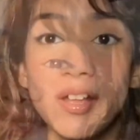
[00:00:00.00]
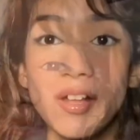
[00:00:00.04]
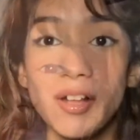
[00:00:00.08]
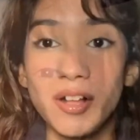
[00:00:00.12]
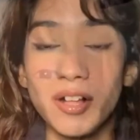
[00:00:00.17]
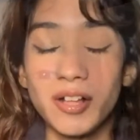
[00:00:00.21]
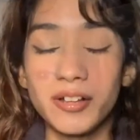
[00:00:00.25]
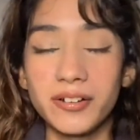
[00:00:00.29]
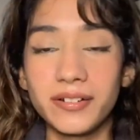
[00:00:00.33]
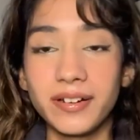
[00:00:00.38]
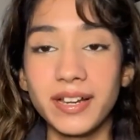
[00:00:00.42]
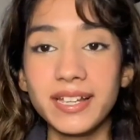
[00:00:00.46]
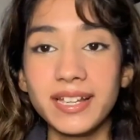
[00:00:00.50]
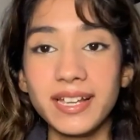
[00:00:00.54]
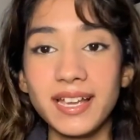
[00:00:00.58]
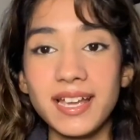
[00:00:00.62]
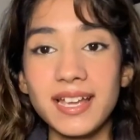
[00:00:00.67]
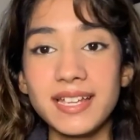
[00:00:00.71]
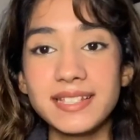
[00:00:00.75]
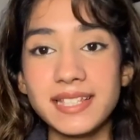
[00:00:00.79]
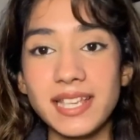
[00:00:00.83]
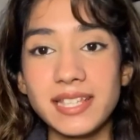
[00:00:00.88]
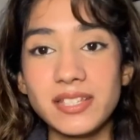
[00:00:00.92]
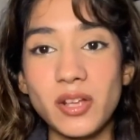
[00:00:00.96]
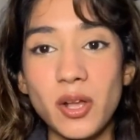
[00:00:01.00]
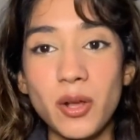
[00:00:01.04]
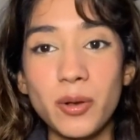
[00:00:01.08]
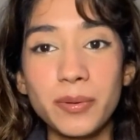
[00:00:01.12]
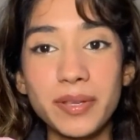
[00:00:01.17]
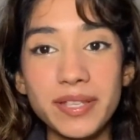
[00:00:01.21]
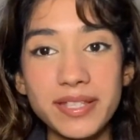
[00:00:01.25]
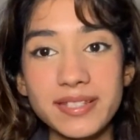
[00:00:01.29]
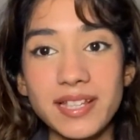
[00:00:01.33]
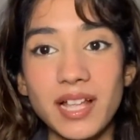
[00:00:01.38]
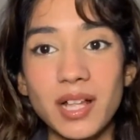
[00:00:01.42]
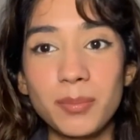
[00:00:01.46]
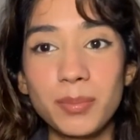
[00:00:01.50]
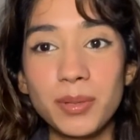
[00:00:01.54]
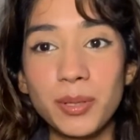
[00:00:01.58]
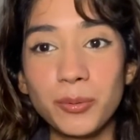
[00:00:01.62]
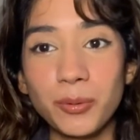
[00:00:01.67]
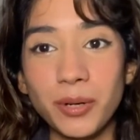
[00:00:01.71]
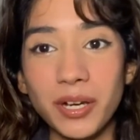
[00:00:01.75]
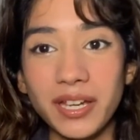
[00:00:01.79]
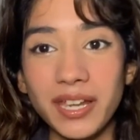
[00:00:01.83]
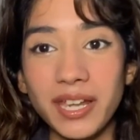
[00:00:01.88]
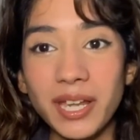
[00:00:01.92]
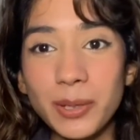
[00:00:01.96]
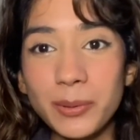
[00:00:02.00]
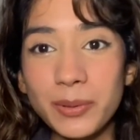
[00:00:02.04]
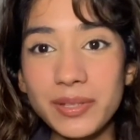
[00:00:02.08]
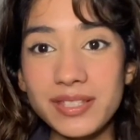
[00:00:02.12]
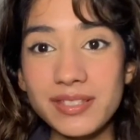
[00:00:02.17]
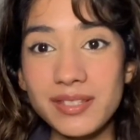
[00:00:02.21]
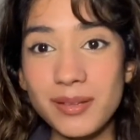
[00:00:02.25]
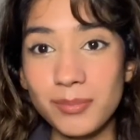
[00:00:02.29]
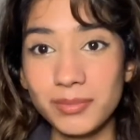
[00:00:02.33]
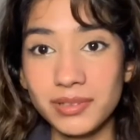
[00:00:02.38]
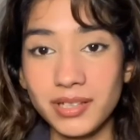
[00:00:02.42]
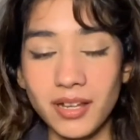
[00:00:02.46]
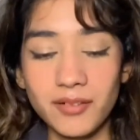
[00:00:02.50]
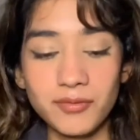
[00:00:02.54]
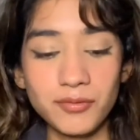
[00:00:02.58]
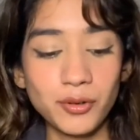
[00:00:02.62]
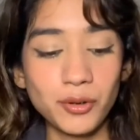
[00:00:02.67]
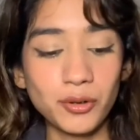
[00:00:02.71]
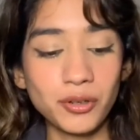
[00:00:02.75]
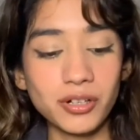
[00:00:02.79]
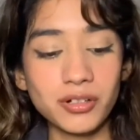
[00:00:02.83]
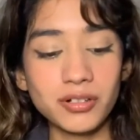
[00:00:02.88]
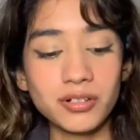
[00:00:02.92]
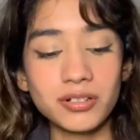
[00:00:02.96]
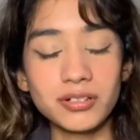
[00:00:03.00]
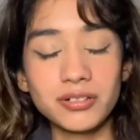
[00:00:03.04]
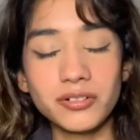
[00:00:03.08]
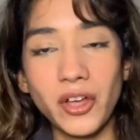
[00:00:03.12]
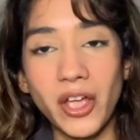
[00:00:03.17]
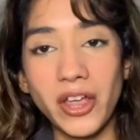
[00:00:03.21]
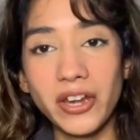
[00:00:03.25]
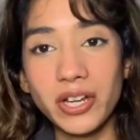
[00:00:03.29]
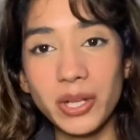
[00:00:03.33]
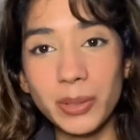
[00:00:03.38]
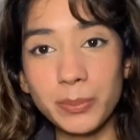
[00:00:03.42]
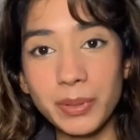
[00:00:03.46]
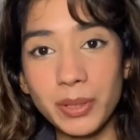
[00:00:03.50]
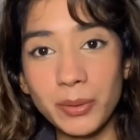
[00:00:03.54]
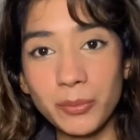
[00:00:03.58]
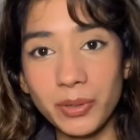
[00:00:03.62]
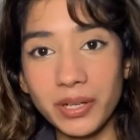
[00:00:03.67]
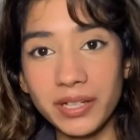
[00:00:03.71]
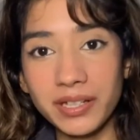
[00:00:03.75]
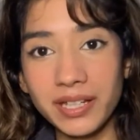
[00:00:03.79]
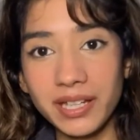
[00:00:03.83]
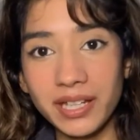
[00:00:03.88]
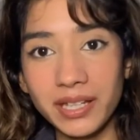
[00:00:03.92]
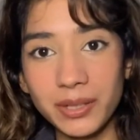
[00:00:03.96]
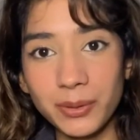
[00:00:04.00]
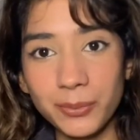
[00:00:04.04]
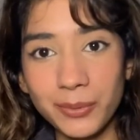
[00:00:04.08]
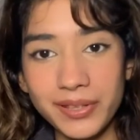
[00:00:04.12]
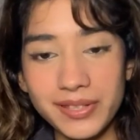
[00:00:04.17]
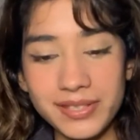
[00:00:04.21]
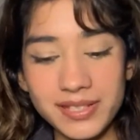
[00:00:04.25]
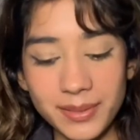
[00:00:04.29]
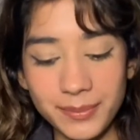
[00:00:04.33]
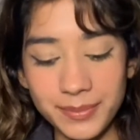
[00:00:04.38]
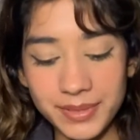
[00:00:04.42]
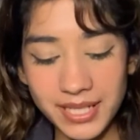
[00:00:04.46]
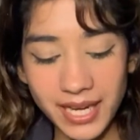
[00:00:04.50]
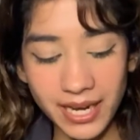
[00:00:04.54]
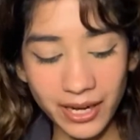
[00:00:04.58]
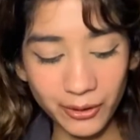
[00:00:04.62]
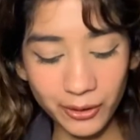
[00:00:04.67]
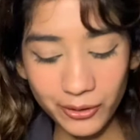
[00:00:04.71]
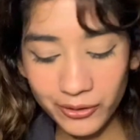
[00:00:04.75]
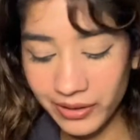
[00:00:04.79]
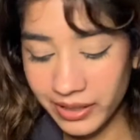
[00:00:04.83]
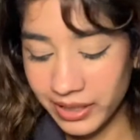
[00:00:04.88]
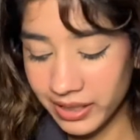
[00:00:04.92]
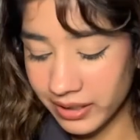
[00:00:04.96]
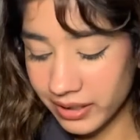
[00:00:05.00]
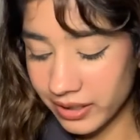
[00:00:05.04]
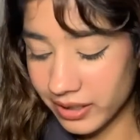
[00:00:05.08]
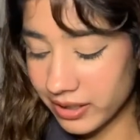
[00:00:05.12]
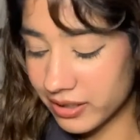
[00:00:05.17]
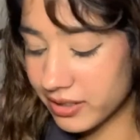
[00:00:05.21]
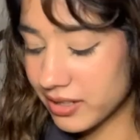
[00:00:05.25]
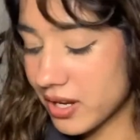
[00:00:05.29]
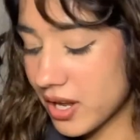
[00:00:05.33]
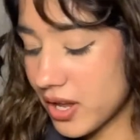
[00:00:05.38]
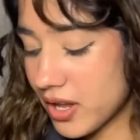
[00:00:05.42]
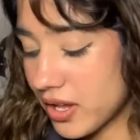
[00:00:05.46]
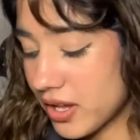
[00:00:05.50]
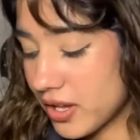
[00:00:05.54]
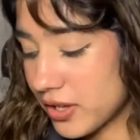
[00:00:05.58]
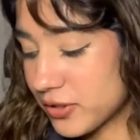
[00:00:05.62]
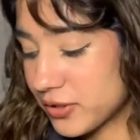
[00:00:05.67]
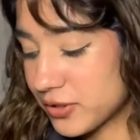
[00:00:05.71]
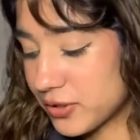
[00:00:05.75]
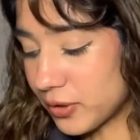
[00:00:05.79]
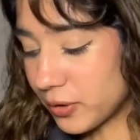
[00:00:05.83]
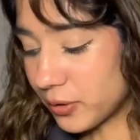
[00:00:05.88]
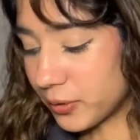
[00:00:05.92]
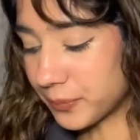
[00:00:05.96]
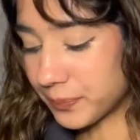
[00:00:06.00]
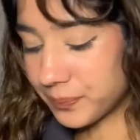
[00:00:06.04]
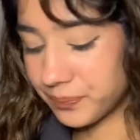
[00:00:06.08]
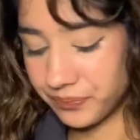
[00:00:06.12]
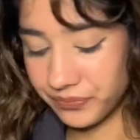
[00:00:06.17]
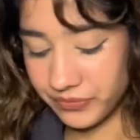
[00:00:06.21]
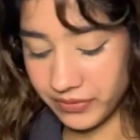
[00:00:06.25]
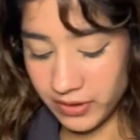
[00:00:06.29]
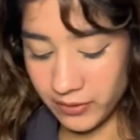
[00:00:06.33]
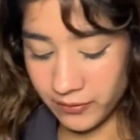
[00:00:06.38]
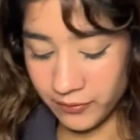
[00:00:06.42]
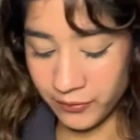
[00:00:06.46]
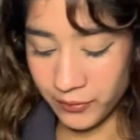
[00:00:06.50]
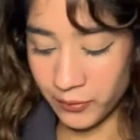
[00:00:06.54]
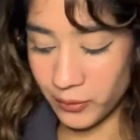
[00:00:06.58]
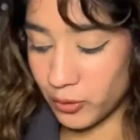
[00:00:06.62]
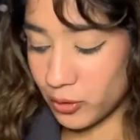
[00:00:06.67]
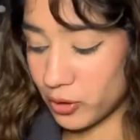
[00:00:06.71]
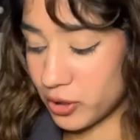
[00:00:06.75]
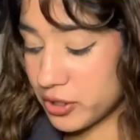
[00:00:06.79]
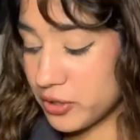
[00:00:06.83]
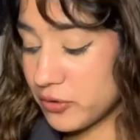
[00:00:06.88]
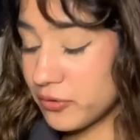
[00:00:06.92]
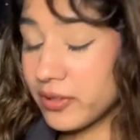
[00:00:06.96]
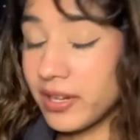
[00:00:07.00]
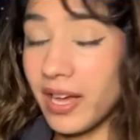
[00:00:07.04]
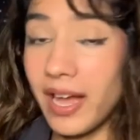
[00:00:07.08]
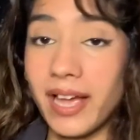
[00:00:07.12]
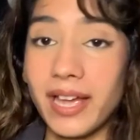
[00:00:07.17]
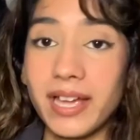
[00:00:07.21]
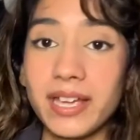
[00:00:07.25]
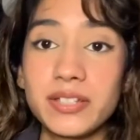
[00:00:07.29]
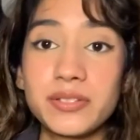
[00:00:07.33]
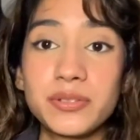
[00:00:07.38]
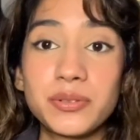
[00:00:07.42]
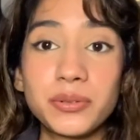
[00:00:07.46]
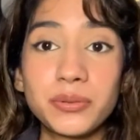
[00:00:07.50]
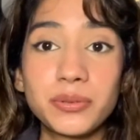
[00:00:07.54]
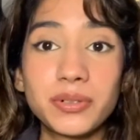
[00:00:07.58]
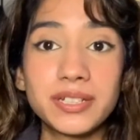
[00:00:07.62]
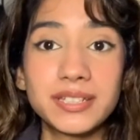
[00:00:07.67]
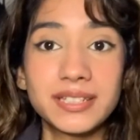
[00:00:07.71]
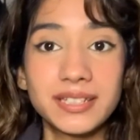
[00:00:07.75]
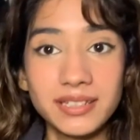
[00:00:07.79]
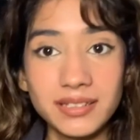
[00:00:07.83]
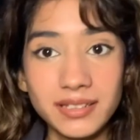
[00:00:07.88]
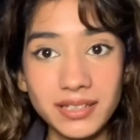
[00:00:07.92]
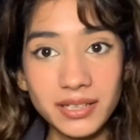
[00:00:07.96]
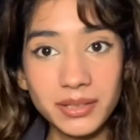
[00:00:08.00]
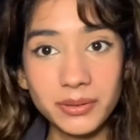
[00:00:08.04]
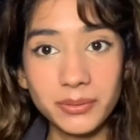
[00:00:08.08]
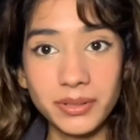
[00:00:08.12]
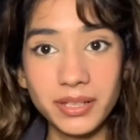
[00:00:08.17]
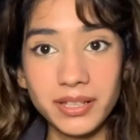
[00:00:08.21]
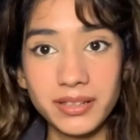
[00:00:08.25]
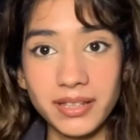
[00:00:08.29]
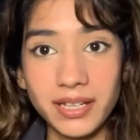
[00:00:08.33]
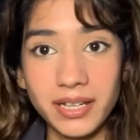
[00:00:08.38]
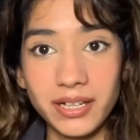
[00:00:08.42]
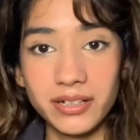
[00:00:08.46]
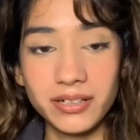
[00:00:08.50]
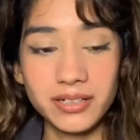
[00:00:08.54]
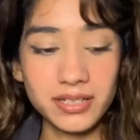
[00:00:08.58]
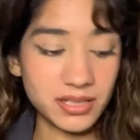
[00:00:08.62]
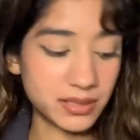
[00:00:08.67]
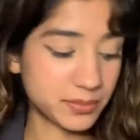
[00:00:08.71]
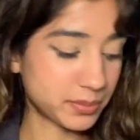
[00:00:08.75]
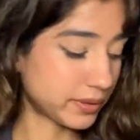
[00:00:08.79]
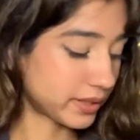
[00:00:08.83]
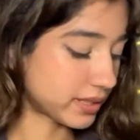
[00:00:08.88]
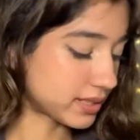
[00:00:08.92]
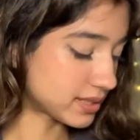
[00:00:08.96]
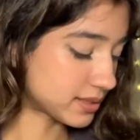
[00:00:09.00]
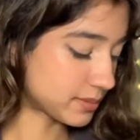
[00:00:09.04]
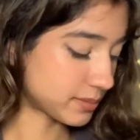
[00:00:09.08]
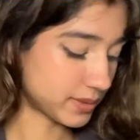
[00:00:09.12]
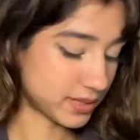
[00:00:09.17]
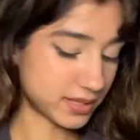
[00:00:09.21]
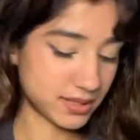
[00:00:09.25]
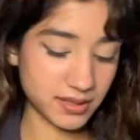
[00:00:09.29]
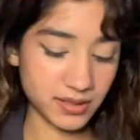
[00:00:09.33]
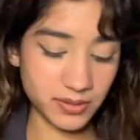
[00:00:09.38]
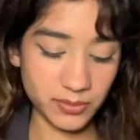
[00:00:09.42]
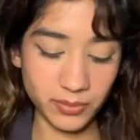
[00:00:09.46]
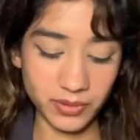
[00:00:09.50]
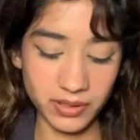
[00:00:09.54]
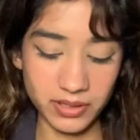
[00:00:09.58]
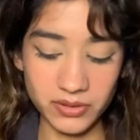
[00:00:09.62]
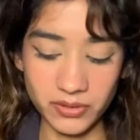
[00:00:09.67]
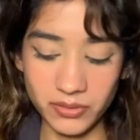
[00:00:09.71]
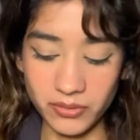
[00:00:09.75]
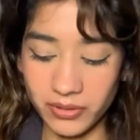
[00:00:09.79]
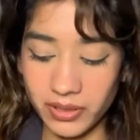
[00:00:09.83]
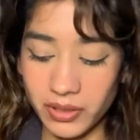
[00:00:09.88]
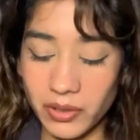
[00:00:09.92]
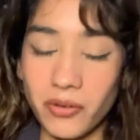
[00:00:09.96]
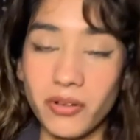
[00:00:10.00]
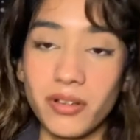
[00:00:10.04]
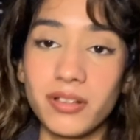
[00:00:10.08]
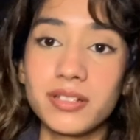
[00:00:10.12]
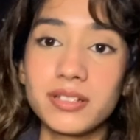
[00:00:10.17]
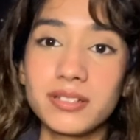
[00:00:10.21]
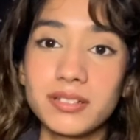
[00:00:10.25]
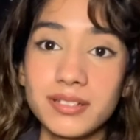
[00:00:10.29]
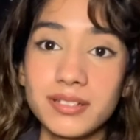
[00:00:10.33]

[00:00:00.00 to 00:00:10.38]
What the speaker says: Alright guys, as always, I'll be working with some love oracle, and I'll be working with some tarot here. So for you guys who are dealing with Aries placements, what is going on?